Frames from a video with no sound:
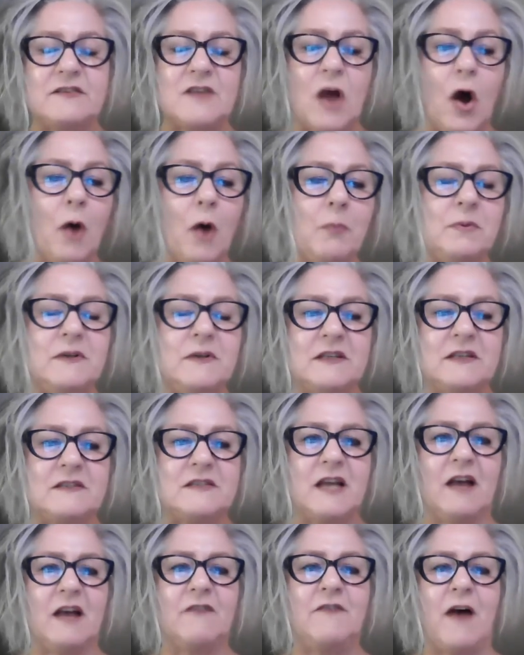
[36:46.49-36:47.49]
opened
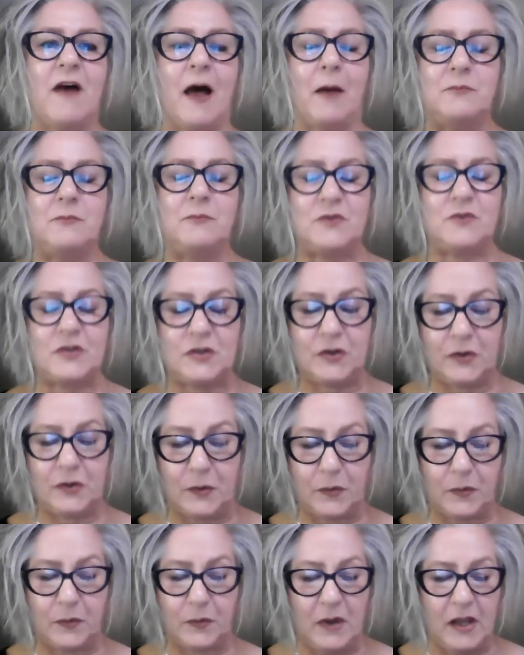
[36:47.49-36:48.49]
itself up
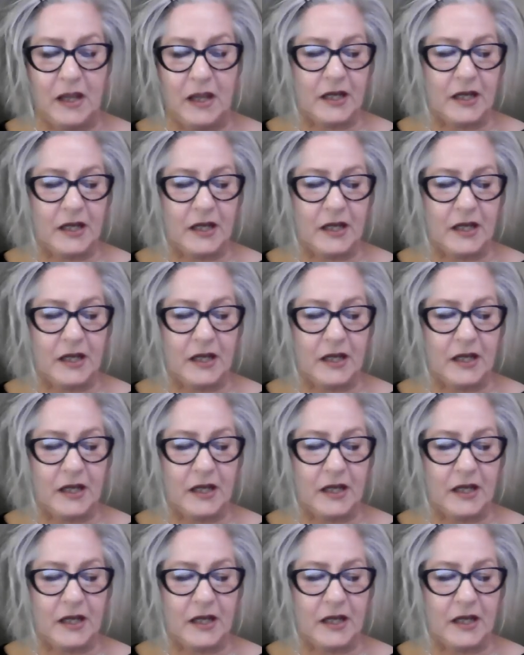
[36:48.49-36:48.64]
to,